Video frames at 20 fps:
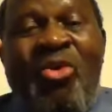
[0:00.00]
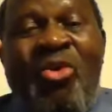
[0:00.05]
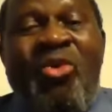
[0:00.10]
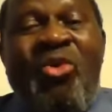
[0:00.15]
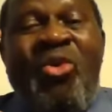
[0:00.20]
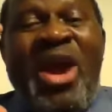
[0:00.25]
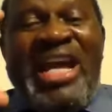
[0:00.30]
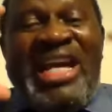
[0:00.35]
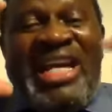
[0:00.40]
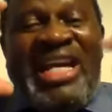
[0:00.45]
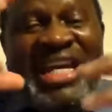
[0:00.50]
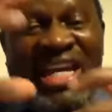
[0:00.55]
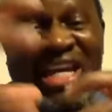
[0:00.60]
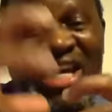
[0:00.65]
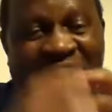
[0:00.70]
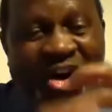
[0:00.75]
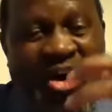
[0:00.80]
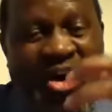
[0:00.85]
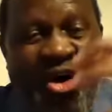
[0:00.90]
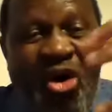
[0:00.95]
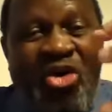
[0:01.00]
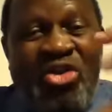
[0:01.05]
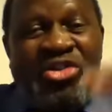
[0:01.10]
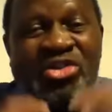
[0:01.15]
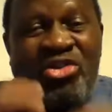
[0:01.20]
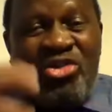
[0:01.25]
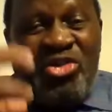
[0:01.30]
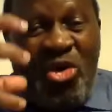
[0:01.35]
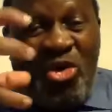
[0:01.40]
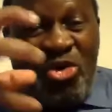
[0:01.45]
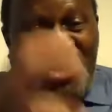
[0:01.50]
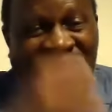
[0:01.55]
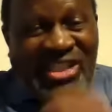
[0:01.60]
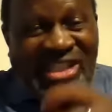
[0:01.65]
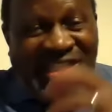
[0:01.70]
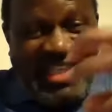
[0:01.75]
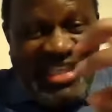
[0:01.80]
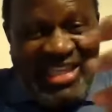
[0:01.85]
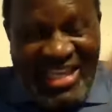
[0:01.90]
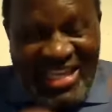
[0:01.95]
Working on those
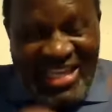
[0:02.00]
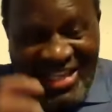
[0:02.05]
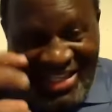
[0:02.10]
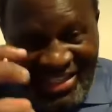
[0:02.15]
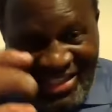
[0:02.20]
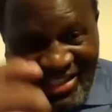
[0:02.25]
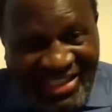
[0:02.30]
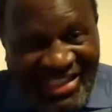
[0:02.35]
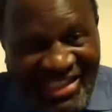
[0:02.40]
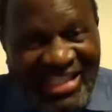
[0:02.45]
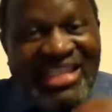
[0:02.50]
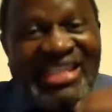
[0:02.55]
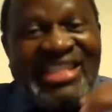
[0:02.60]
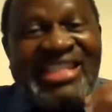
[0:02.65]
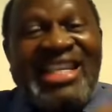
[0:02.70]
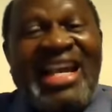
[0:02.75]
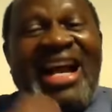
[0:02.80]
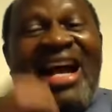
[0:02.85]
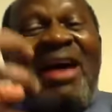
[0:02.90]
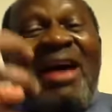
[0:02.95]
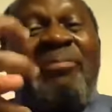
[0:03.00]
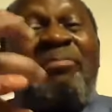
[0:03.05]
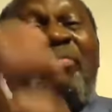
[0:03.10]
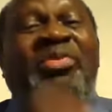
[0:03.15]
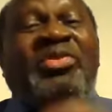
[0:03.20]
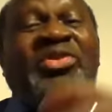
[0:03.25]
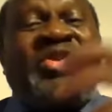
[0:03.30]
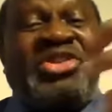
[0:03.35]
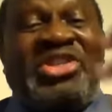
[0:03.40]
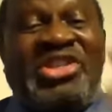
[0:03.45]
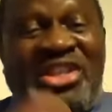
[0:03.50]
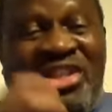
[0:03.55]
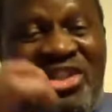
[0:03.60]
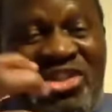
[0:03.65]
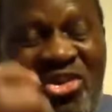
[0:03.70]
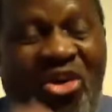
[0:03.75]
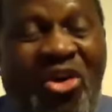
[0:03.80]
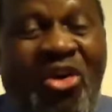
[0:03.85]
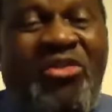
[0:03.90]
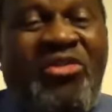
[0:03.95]
things is
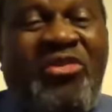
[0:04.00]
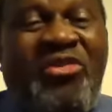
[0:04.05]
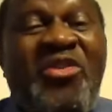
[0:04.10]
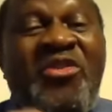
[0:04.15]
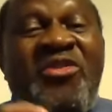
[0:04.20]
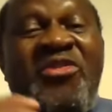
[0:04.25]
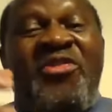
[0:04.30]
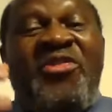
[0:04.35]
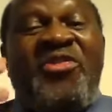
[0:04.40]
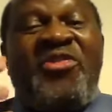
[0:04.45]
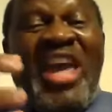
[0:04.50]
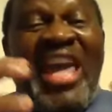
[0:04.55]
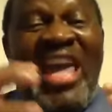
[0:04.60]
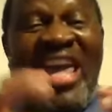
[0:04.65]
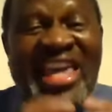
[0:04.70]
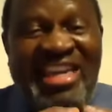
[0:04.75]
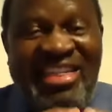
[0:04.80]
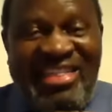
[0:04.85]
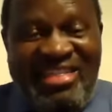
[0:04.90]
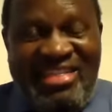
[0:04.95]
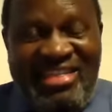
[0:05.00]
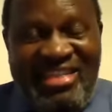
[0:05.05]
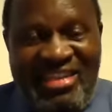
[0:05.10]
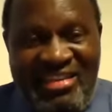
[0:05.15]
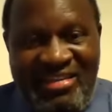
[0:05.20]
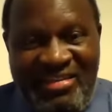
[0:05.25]
process of faith.